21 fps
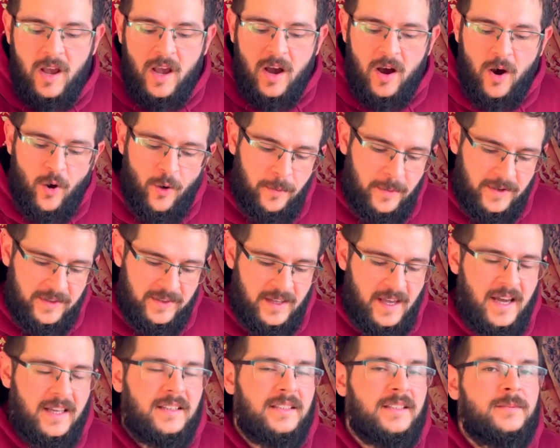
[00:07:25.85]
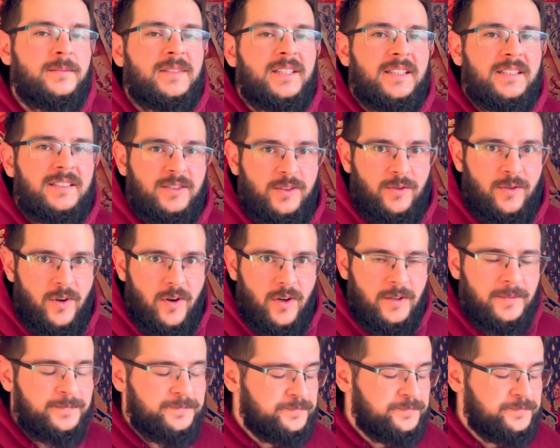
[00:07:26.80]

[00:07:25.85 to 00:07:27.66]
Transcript: open the items and so on.